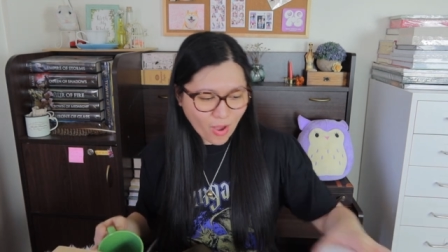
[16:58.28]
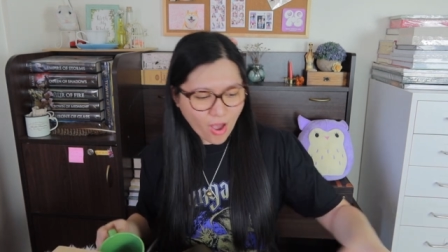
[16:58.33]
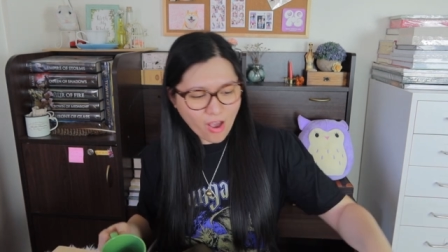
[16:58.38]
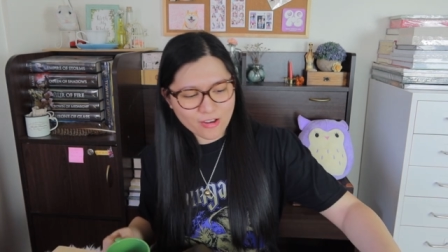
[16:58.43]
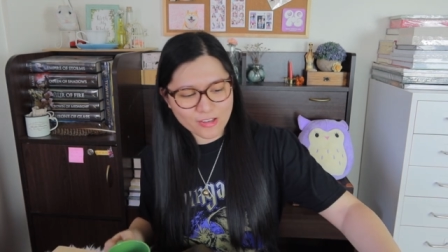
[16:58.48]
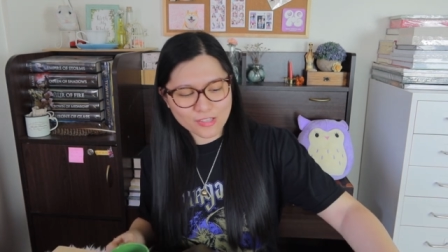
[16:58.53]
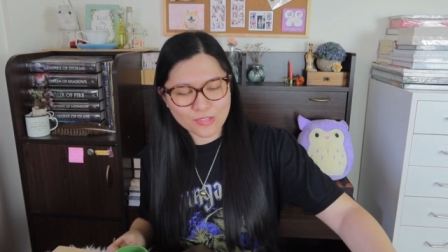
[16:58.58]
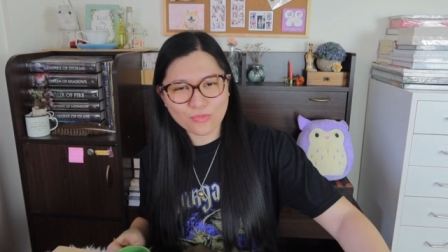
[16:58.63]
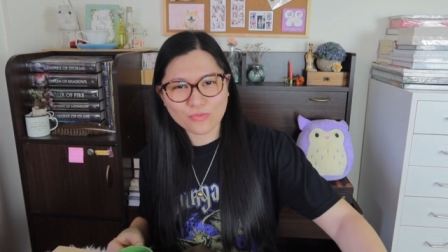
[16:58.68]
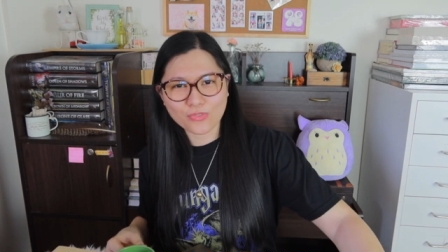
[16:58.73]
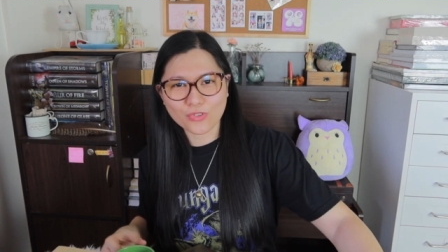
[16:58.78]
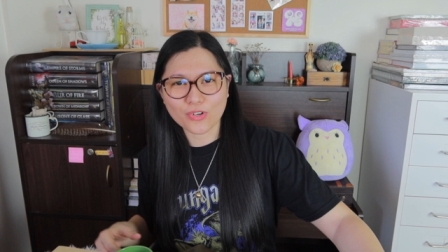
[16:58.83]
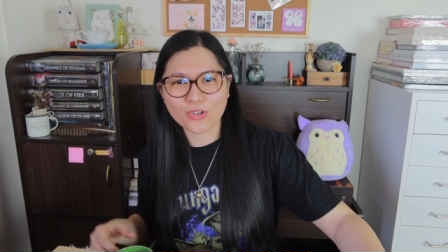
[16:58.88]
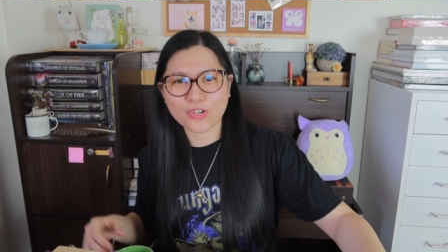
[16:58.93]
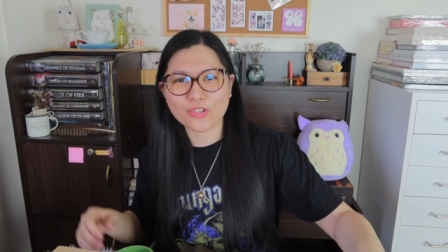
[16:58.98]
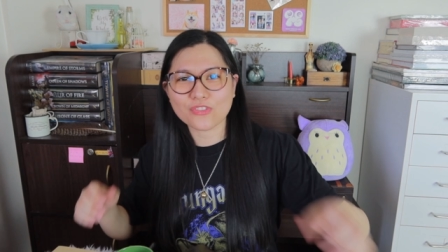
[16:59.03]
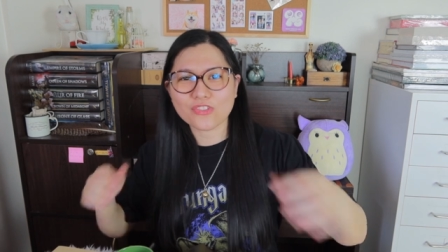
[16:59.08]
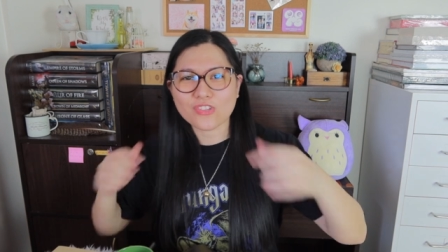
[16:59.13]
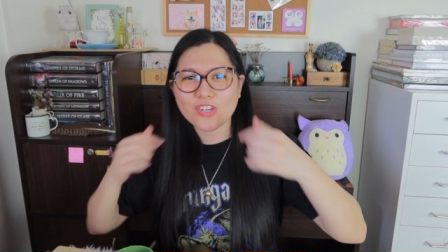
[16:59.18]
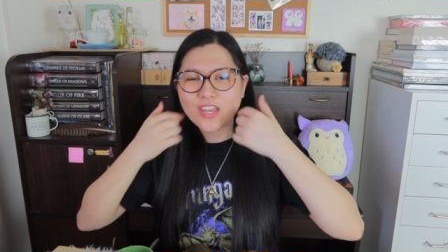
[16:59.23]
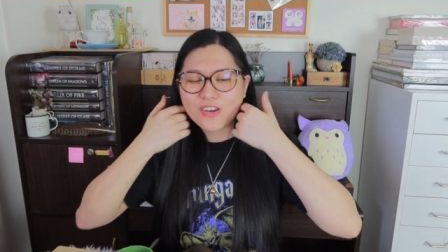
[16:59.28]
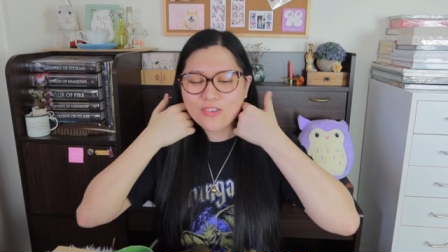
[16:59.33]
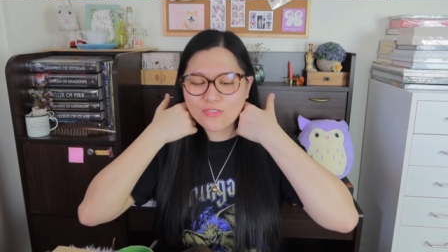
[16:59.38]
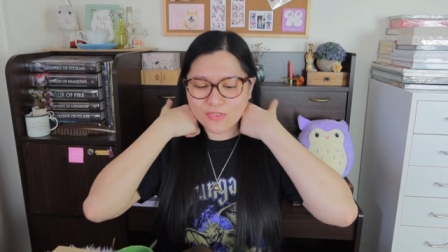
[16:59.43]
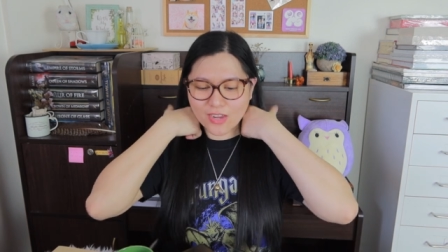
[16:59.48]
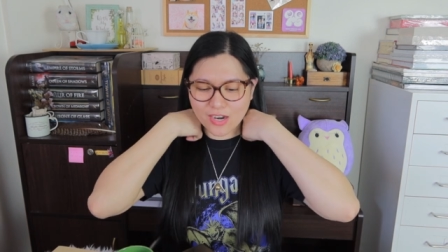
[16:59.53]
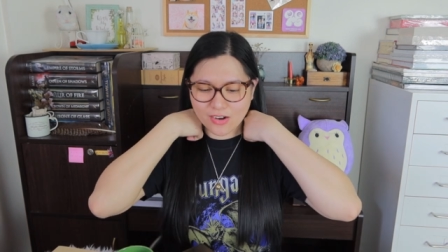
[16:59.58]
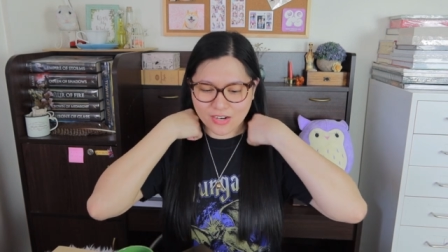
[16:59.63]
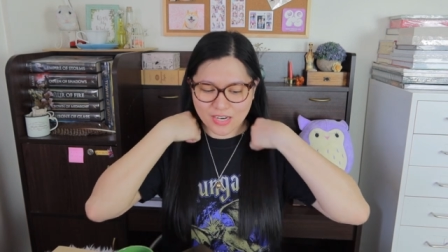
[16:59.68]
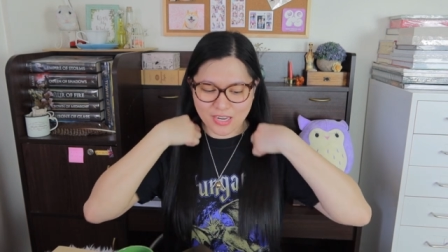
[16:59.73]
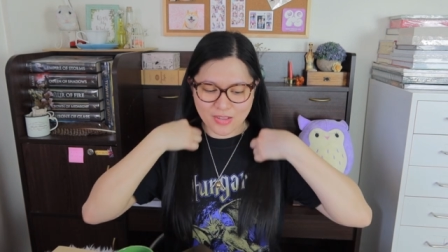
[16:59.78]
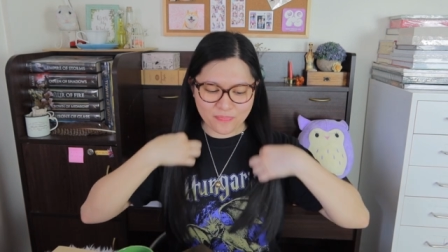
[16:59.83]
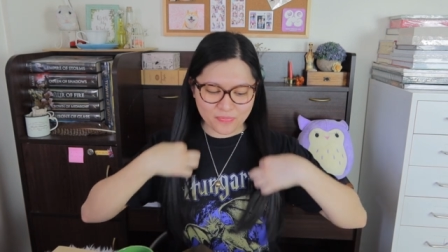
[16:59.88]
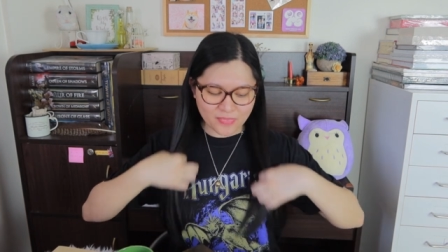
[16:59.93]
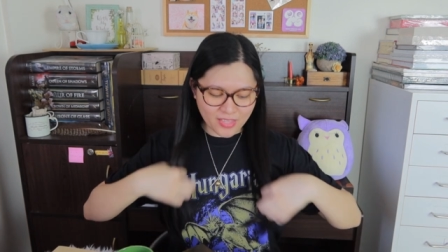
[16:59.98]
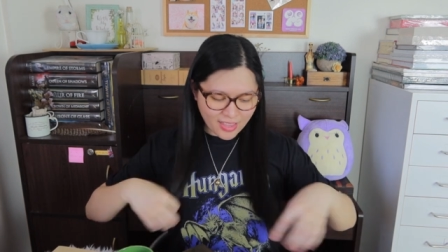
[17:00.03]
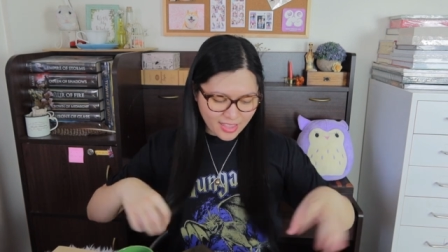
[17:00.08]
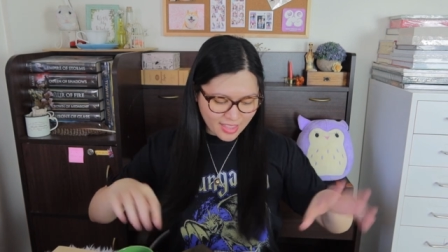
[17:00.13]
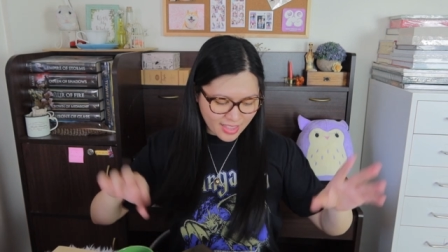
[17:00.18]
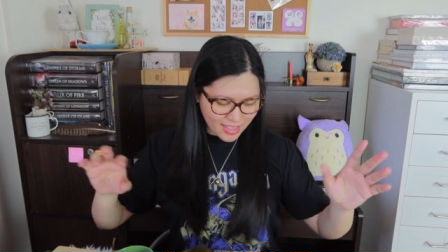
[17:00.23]
box for January
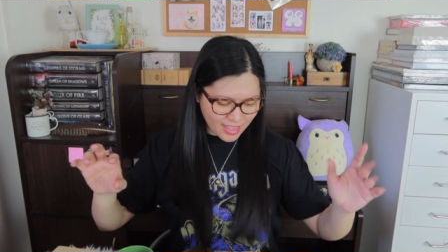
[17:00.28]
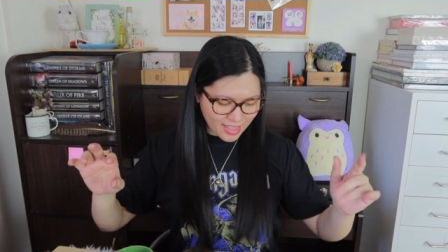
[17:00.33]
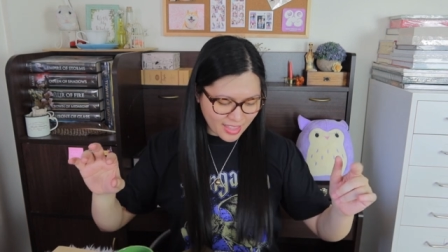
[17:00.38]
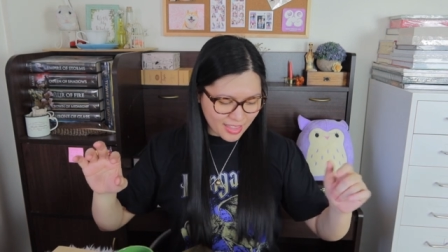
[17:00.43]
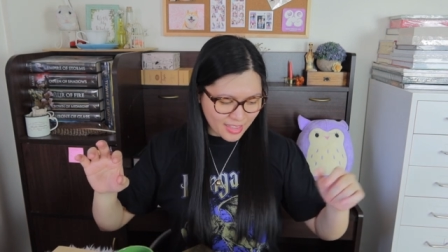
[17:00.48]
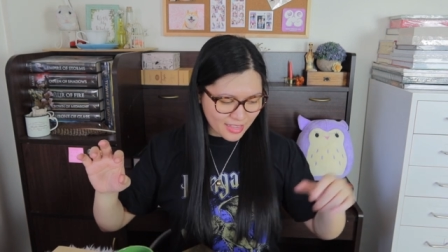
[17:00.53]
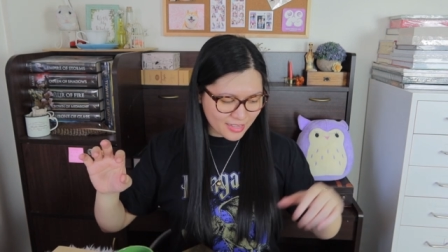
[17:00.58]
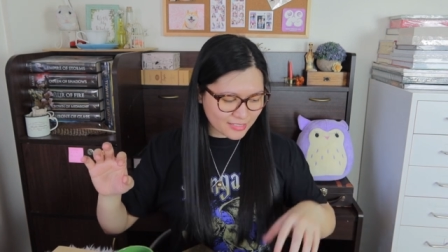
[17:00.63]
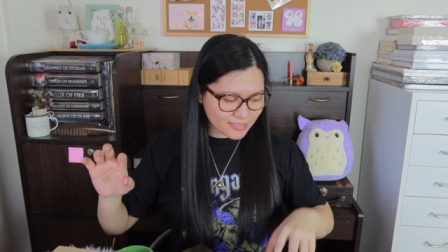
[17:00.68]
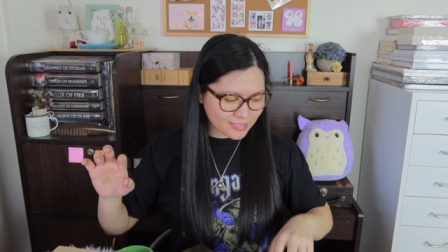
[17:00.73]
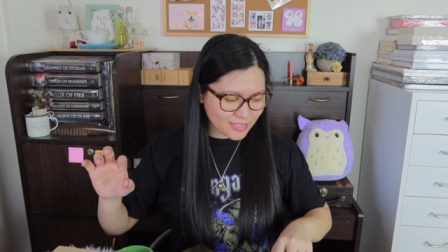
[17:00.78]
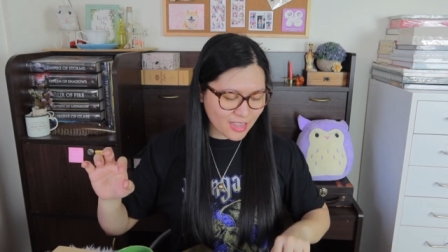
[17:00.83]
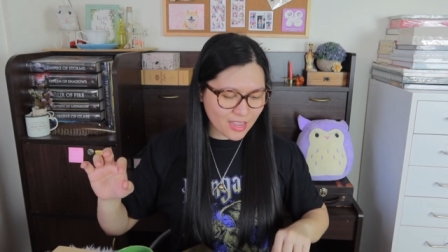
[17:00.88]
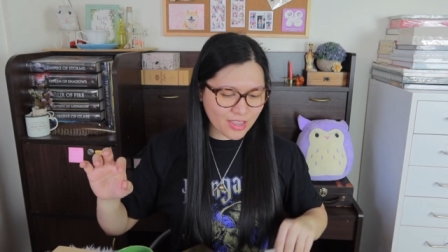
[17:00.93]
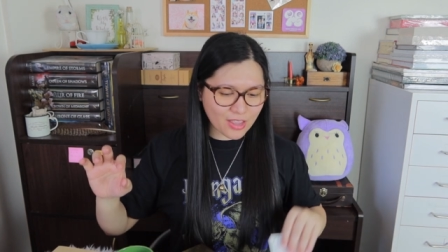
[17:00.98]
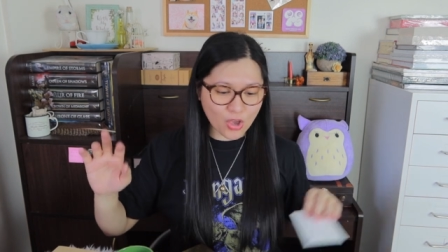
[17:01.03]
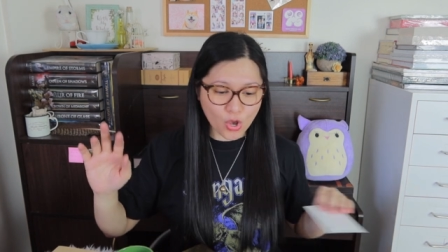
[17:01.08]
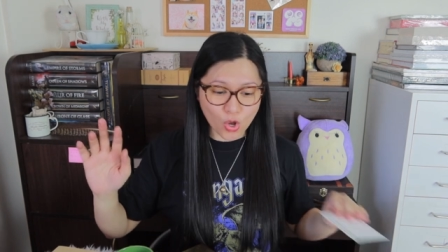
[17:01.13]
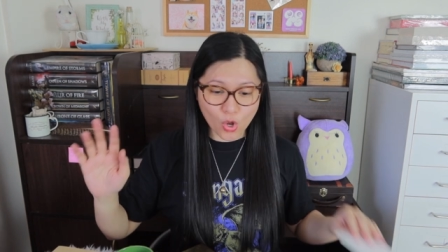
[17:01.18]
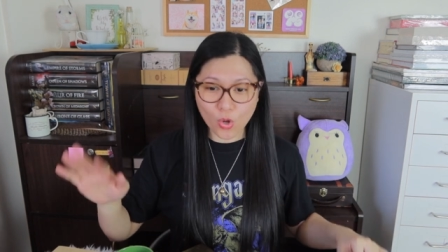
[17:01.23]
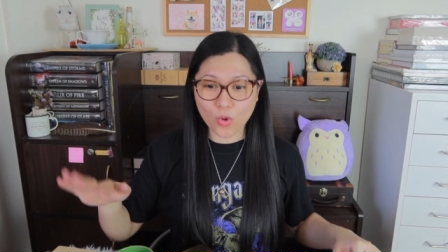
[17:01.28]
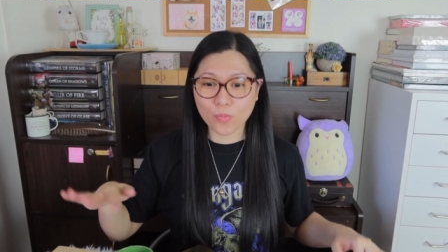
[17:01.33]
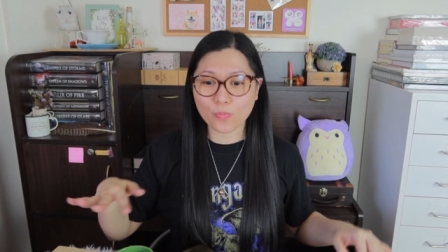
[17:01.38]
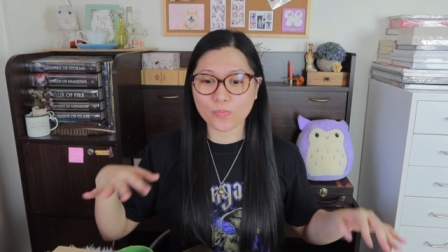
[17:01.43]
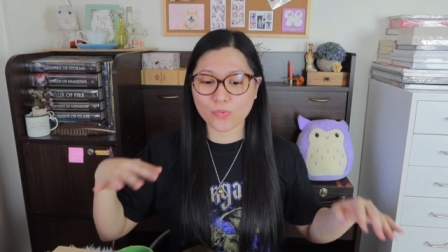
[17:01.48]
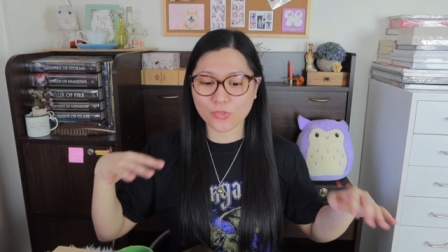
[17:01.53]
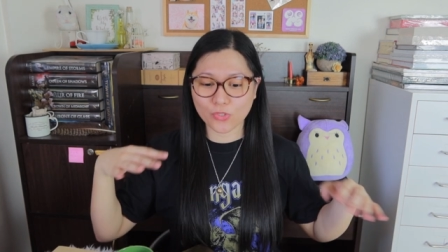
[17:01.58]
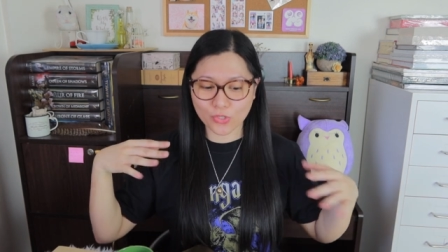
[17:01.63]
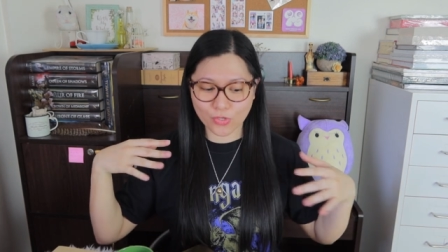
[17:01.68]
and I hope